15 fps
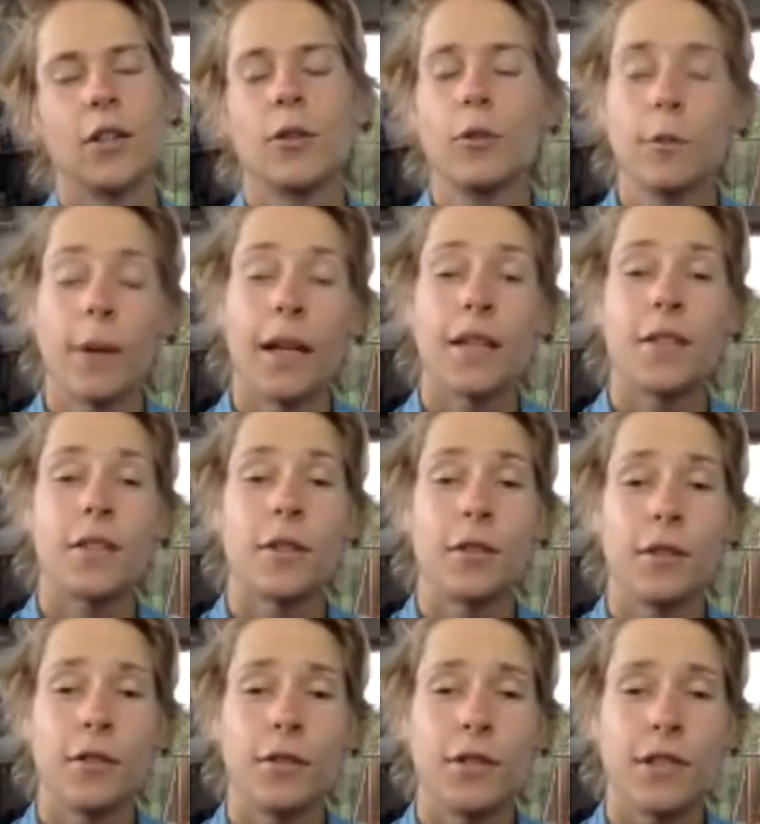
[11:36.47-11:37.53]
Cool, man. So
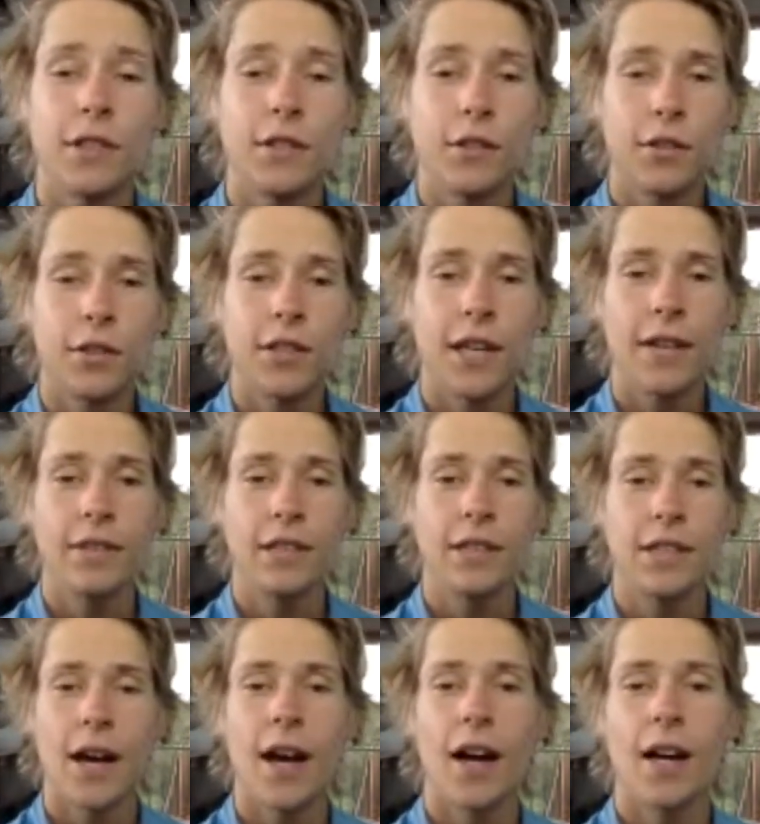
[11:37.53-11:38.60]
you're
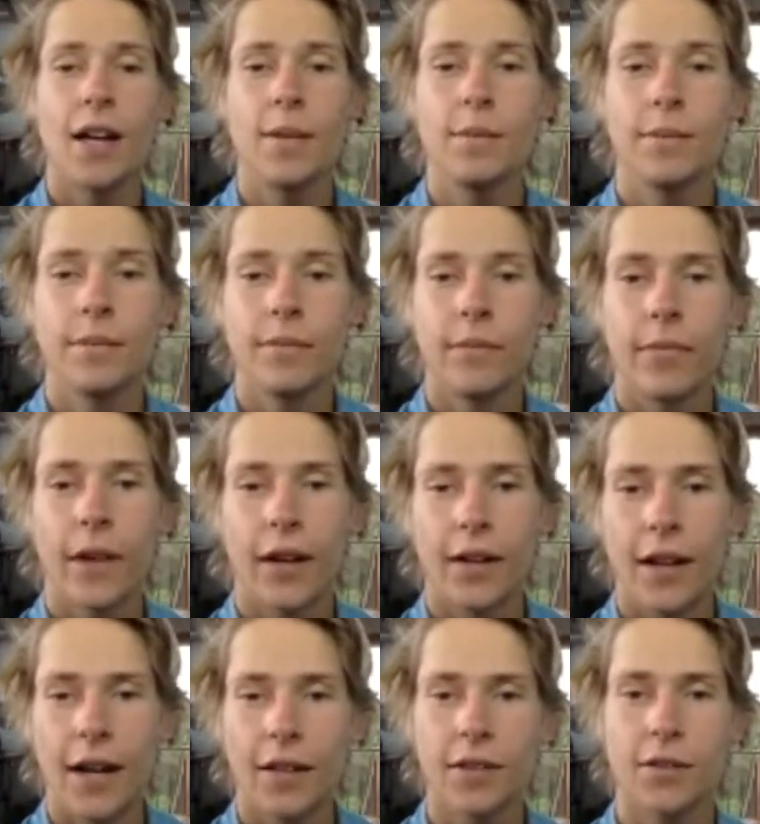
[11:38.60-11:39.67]
saving time
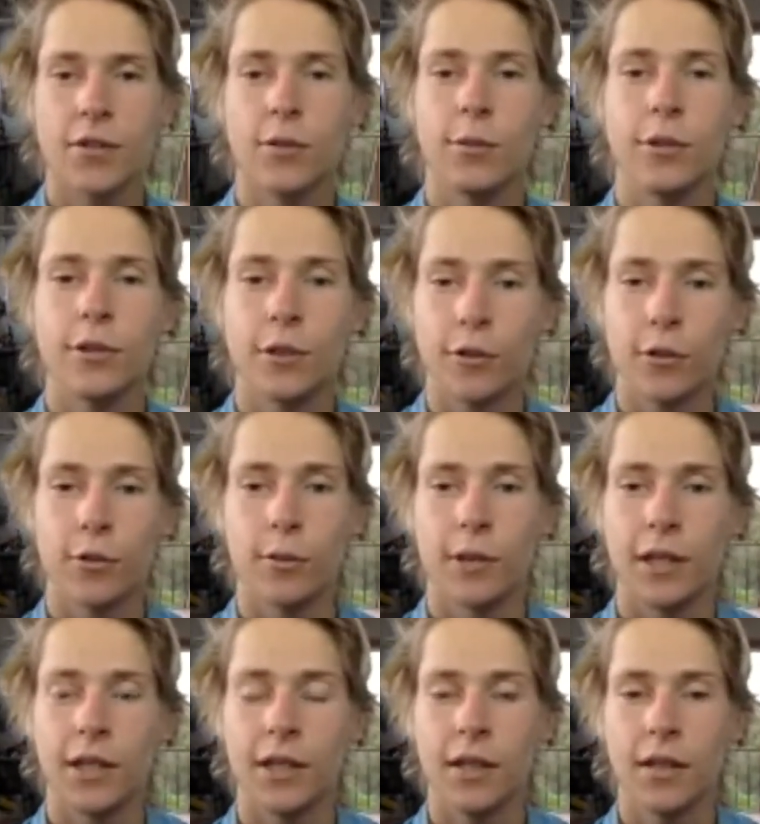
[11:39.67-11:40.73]
on not consuming social
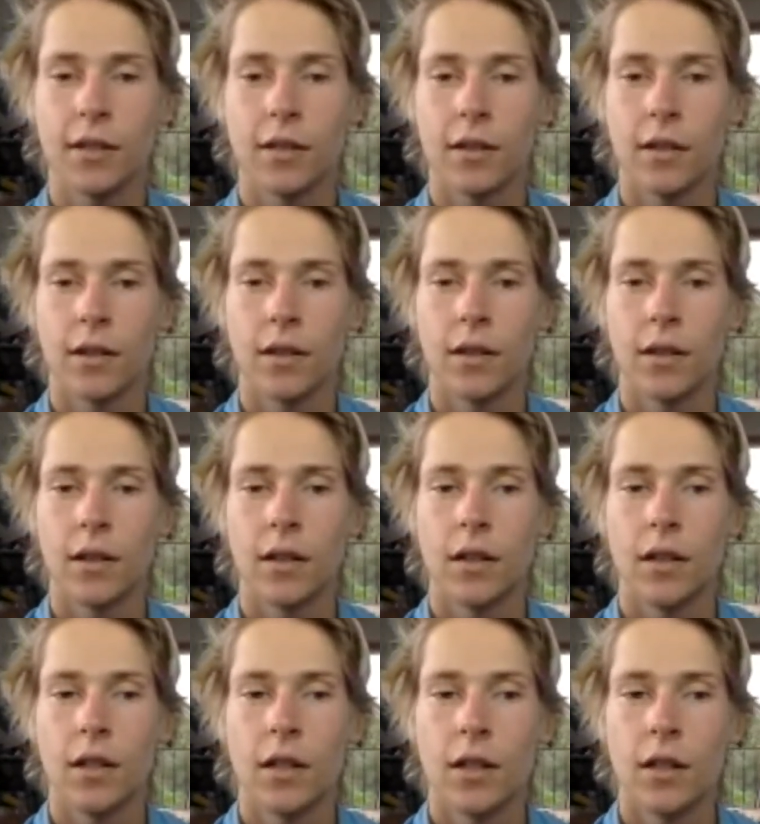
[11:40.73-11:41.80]
media.
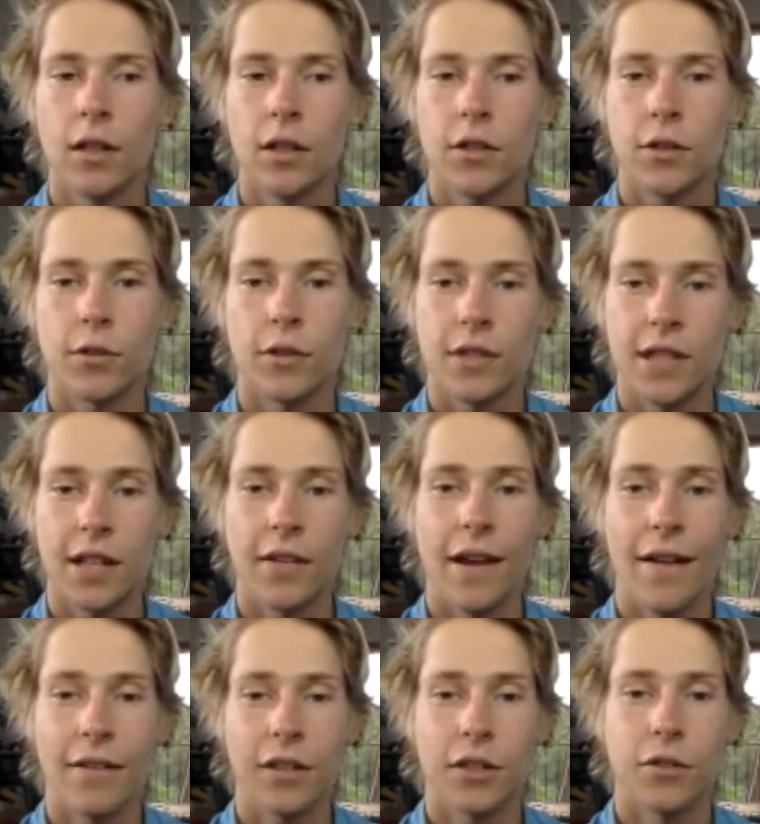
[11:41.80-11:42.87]
So instead of
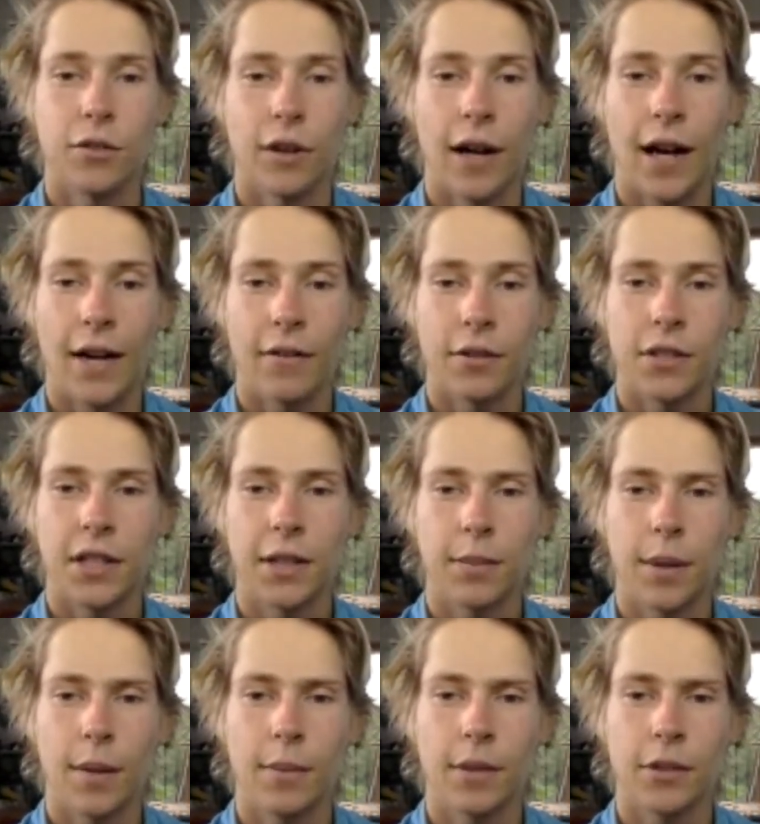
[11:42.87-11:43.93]
having to drive or
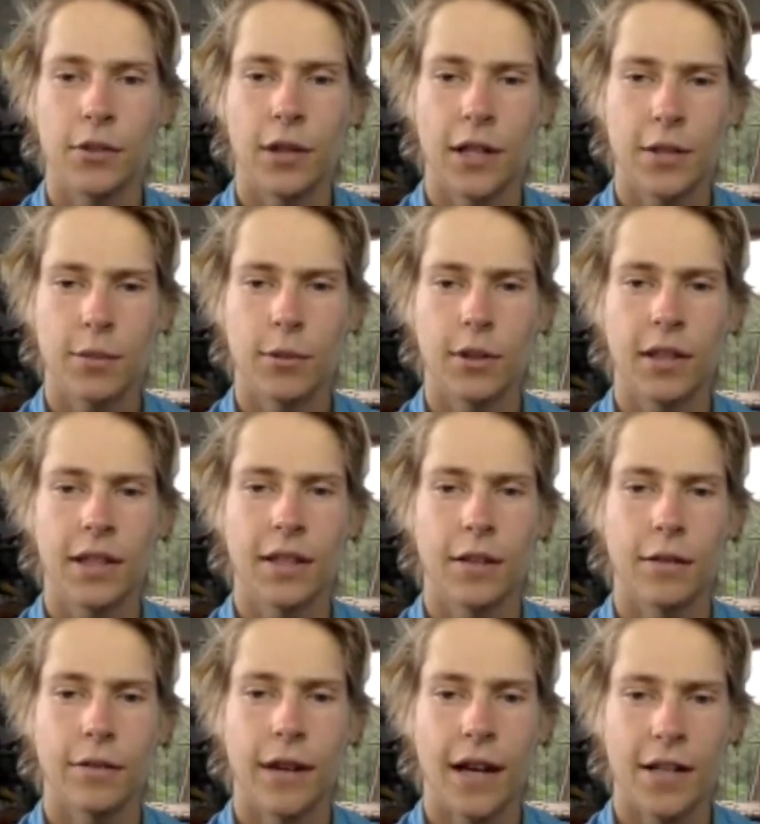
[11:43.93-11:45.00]
take public transport to get
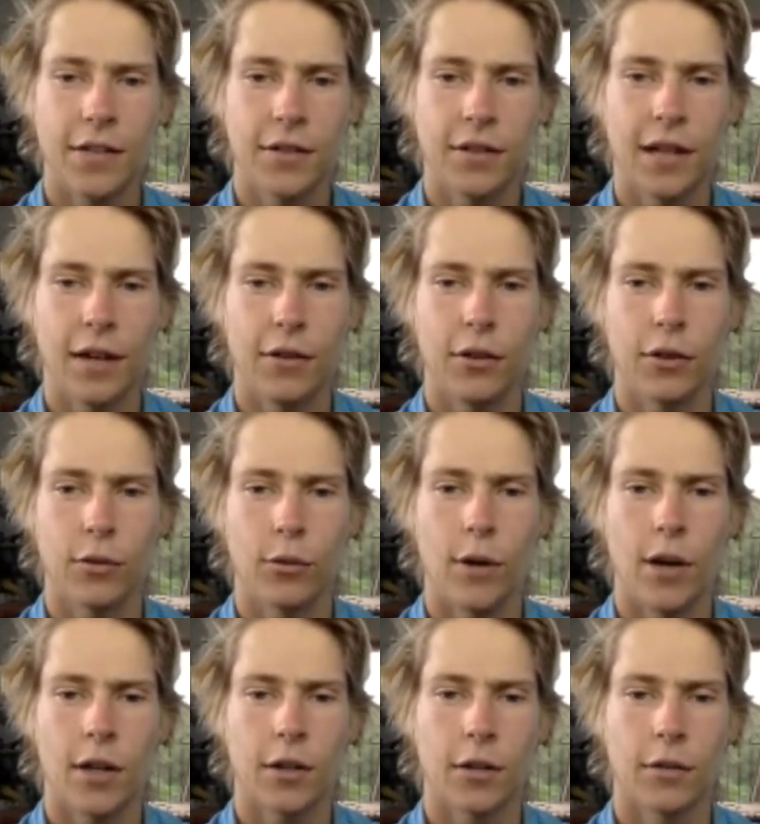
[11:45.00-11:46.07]
there faster, now you can
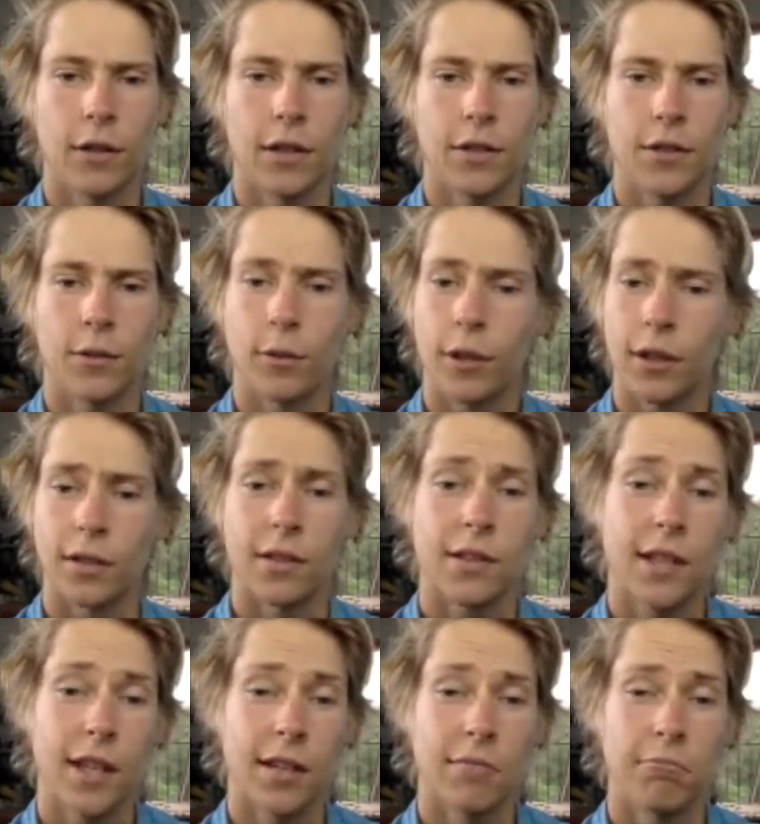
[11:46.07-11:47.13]
walk or run to work
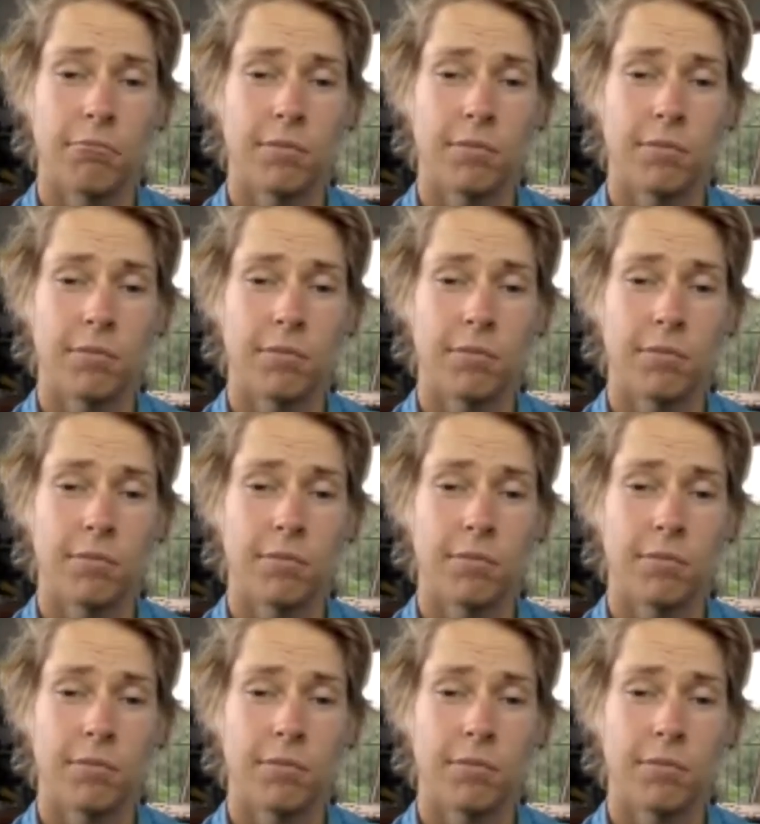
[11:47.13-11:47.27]
instead.